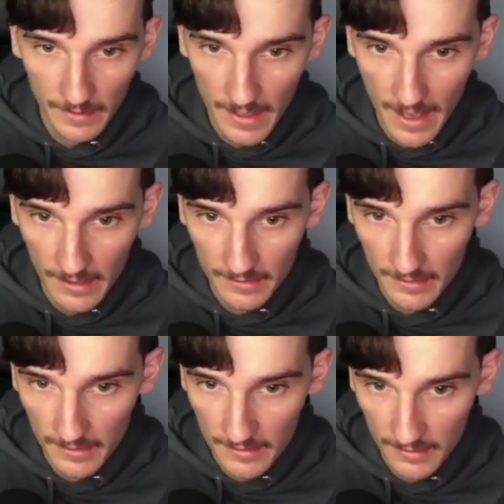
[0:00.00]
and
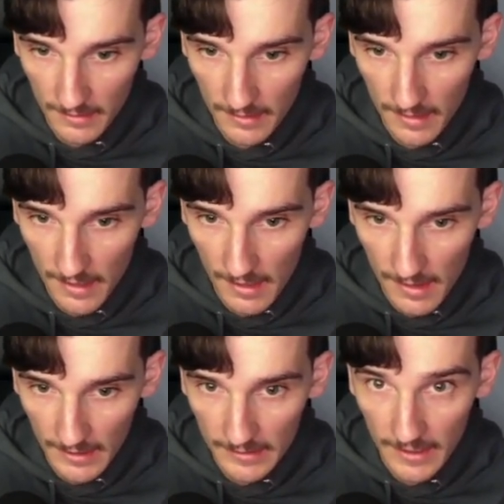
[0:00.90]
it's
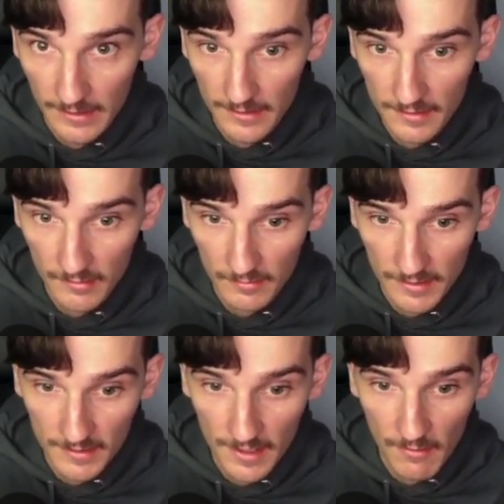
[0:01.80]
like that. So
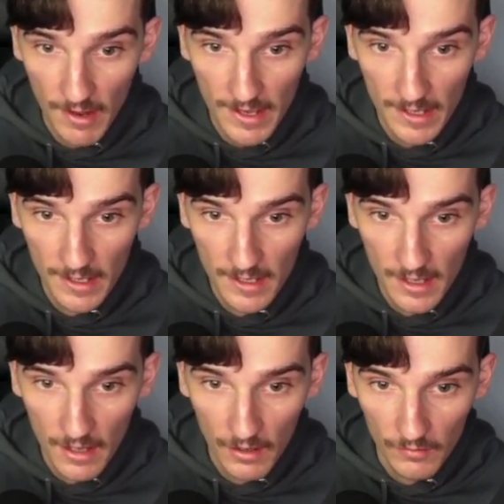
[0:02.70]
it's the way
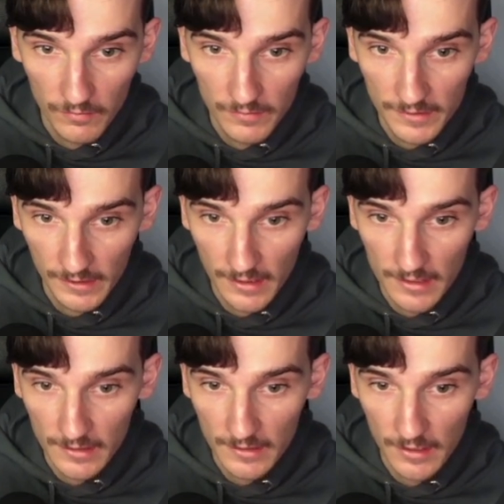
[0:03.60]
of
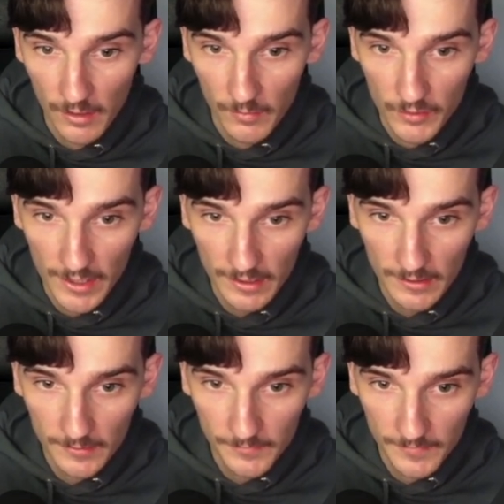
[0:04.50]
declaring the
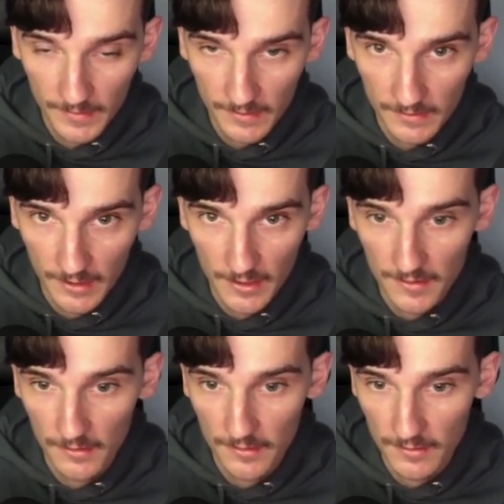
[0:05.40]
object. There is
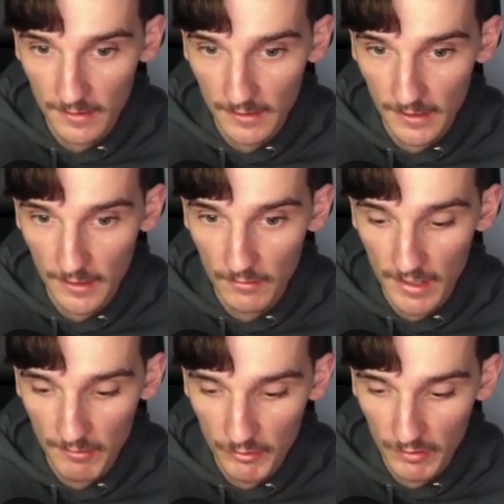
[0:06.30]
also another
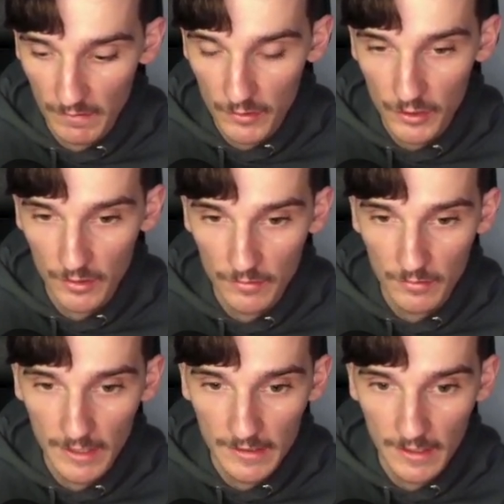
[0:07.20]
way which I will show you
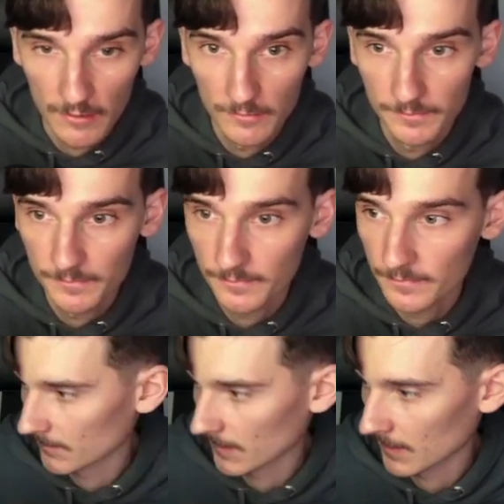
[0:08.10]
right now.
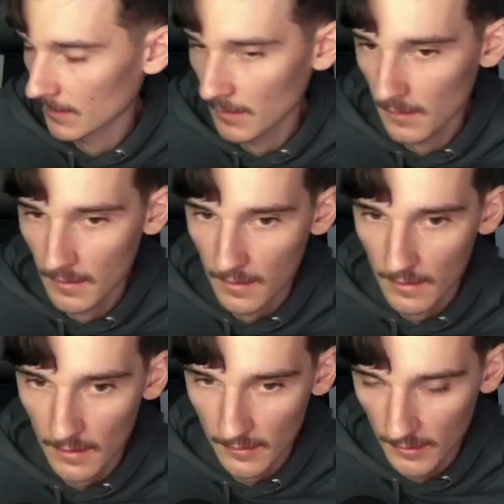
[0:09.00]

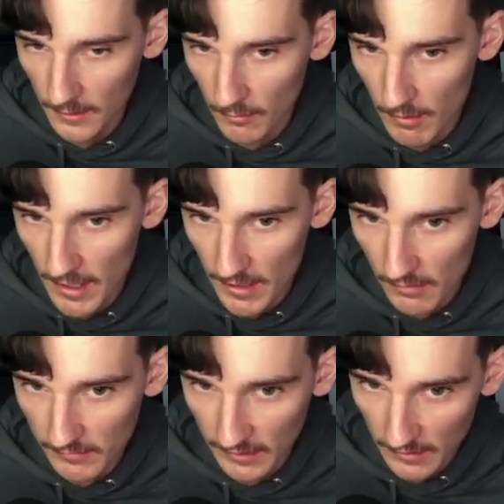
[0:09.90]
Another way
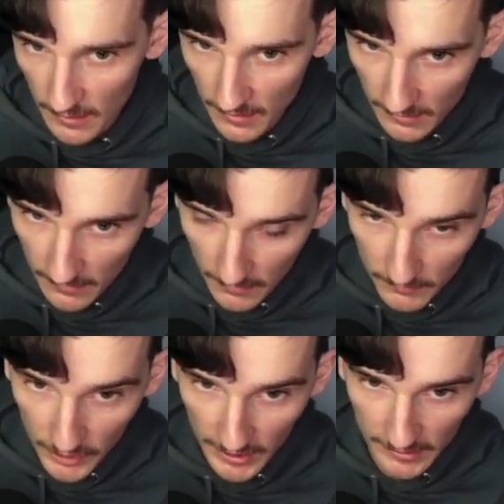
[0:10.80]
of declaring an
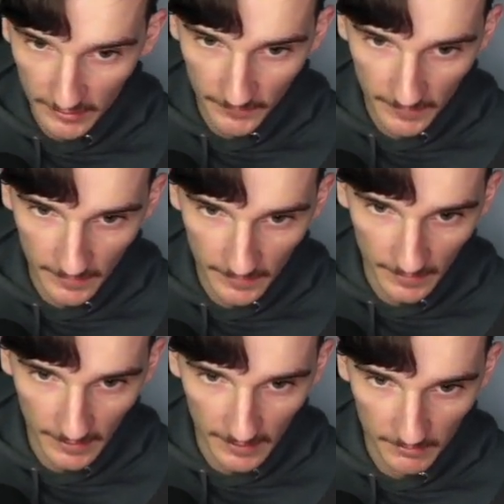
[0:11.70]
object
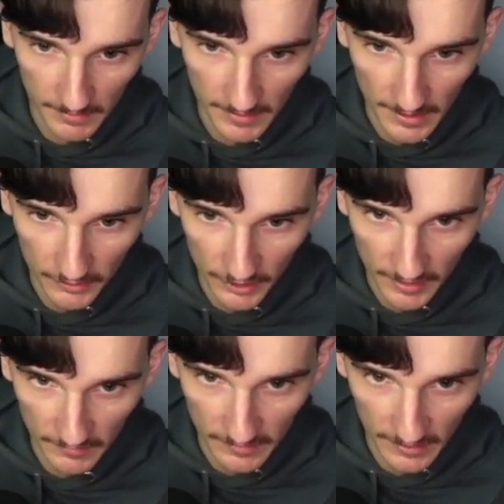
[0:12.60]
can be
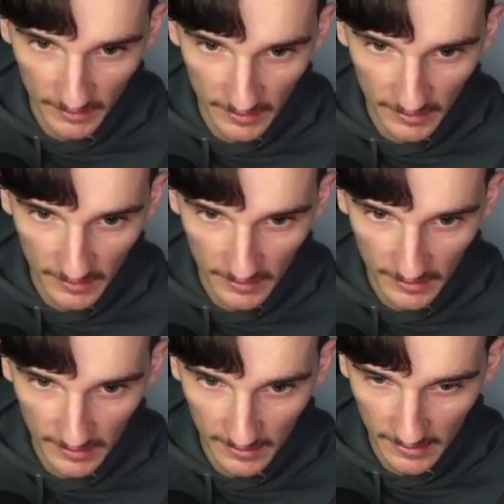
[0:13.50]
achieved
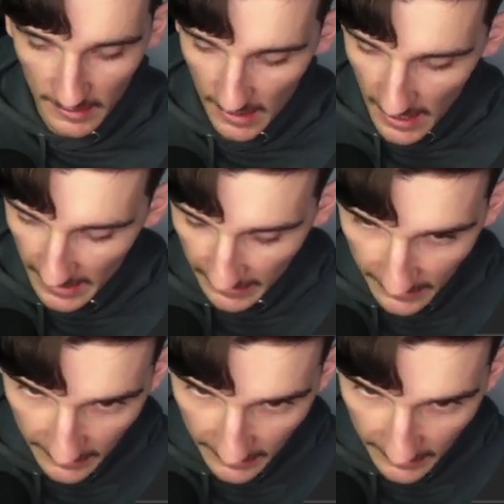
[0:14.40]
like